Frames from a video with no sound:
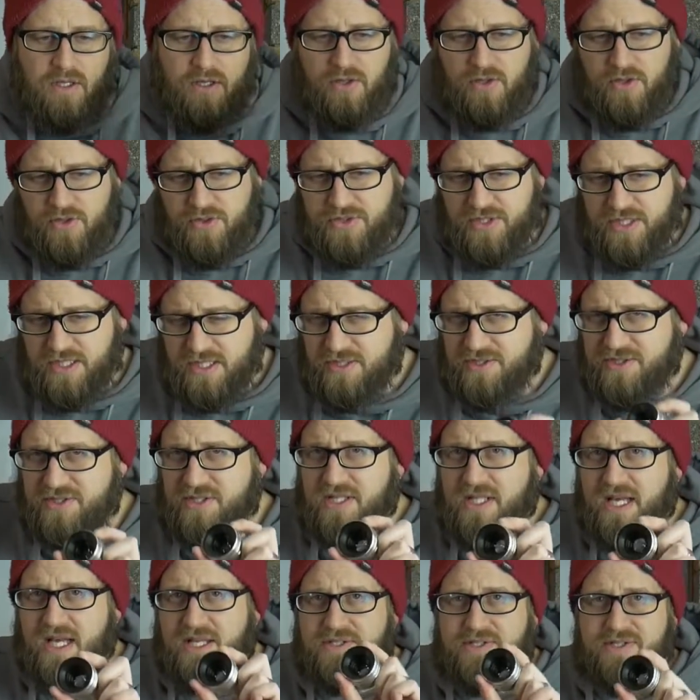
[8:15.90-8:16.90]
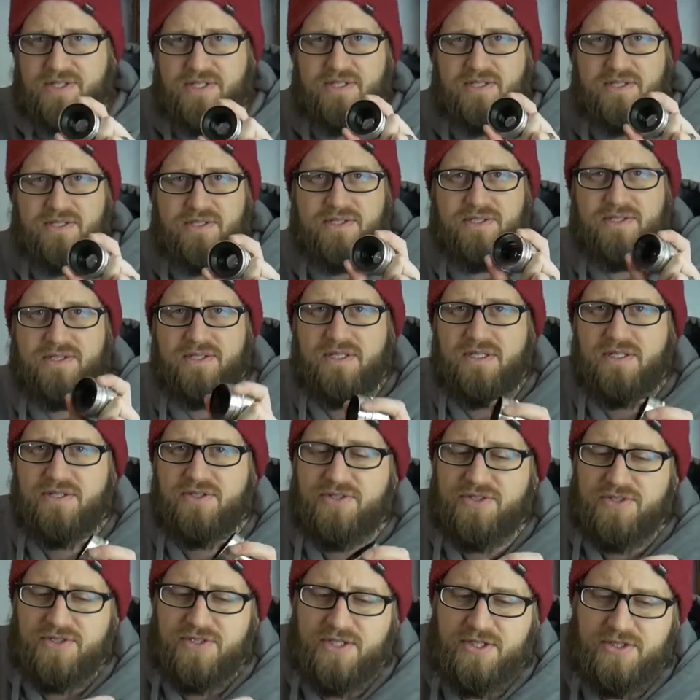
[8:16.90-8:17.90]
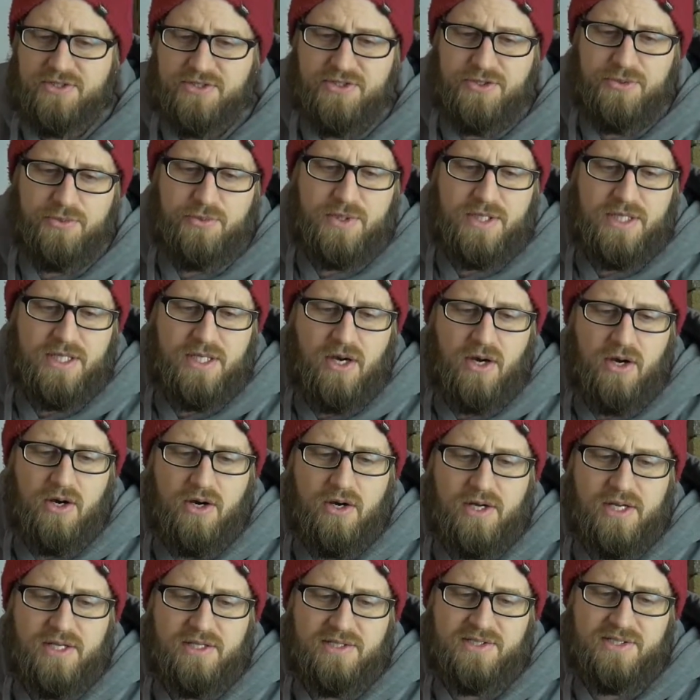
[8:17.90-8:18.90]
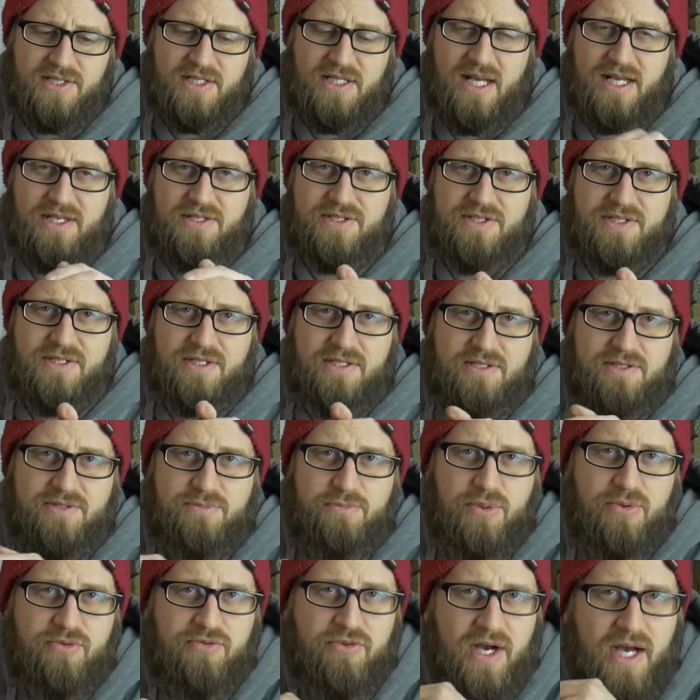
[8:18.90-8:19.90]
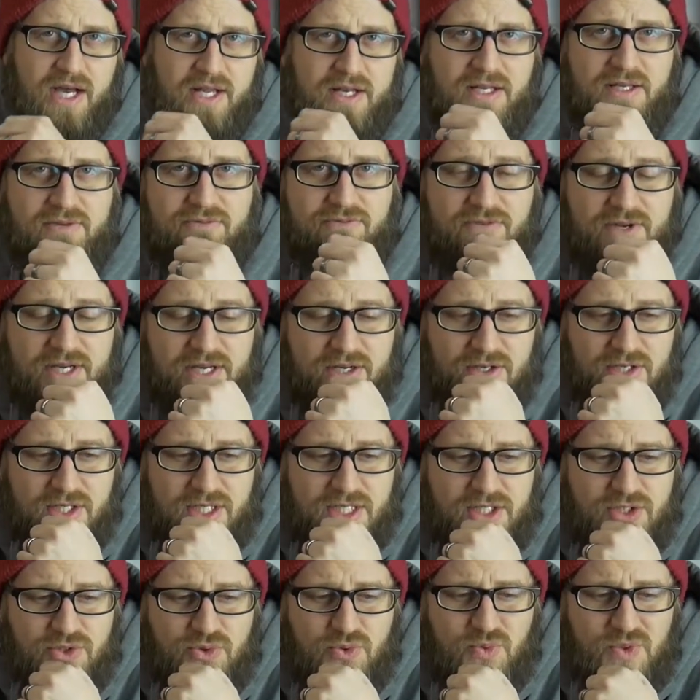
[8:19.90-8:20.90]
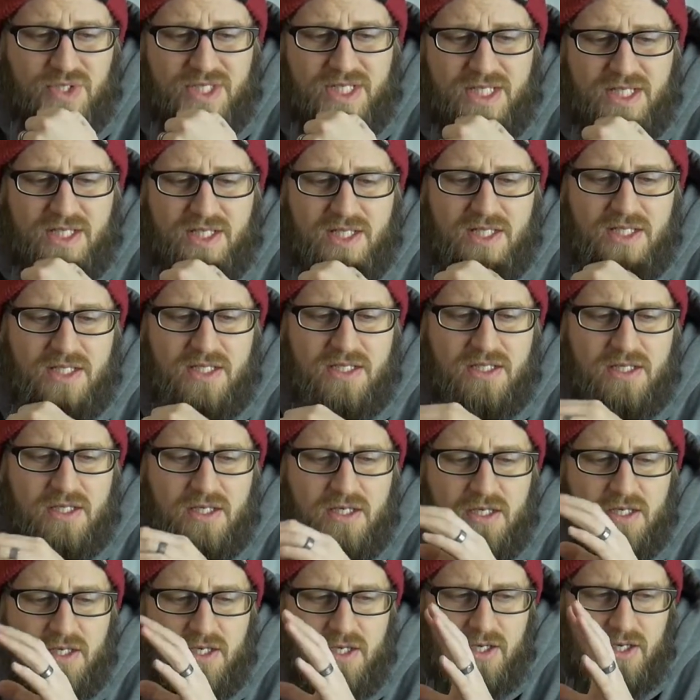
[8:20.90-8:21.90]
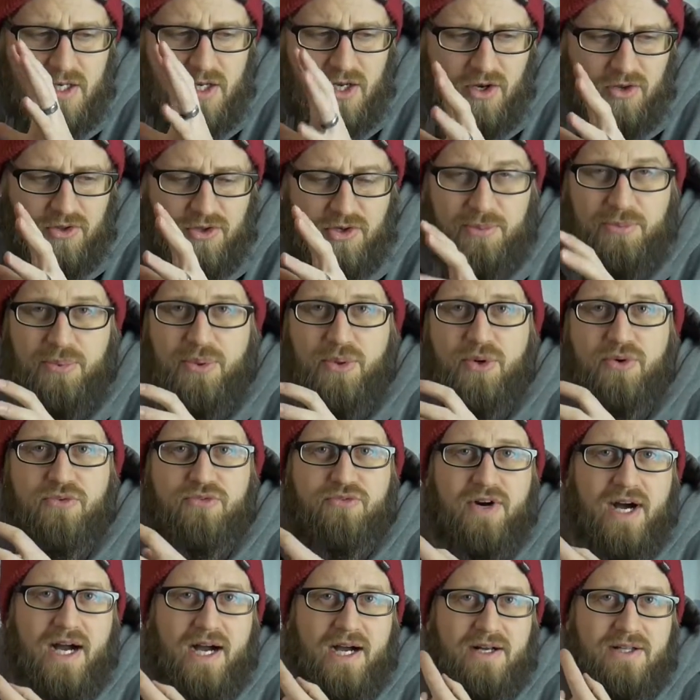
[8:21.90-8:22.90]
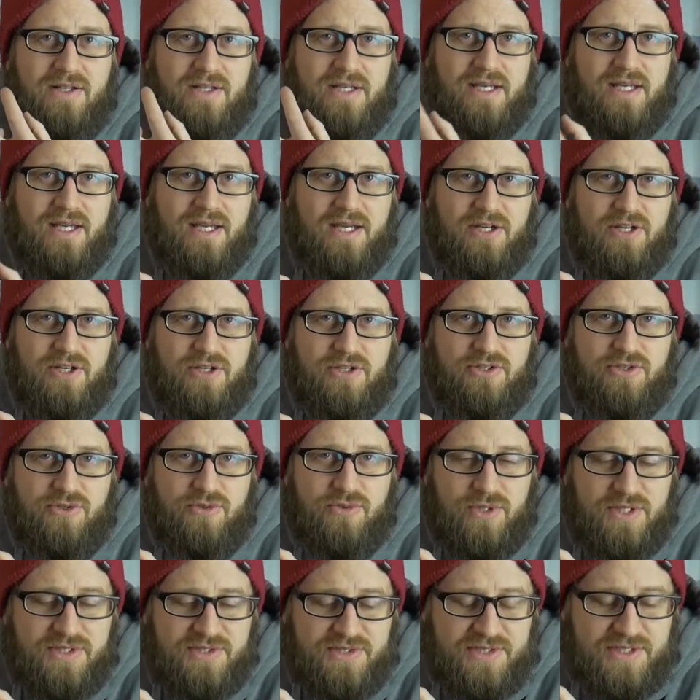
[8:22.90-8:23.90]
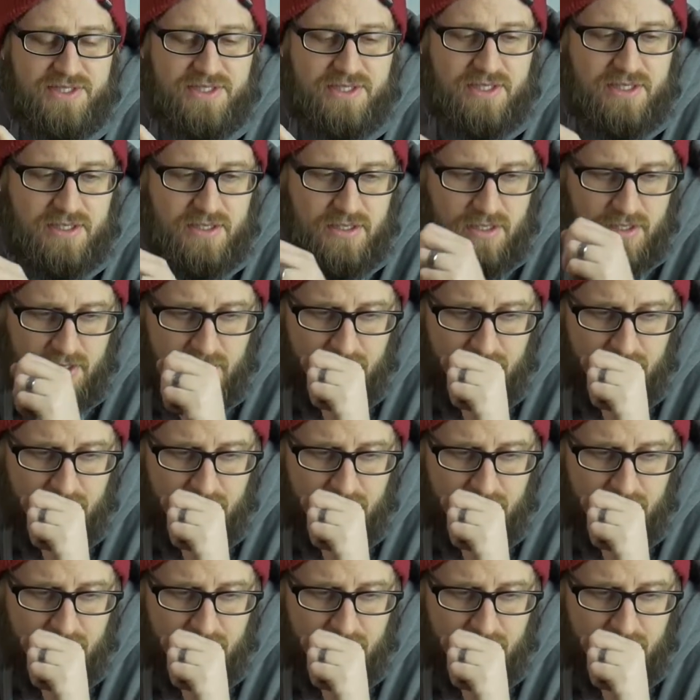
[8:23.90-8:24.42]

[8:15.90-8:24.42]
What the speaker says: these lenses, these 3 Argus lenses, provide a very unique color profile and characteristic.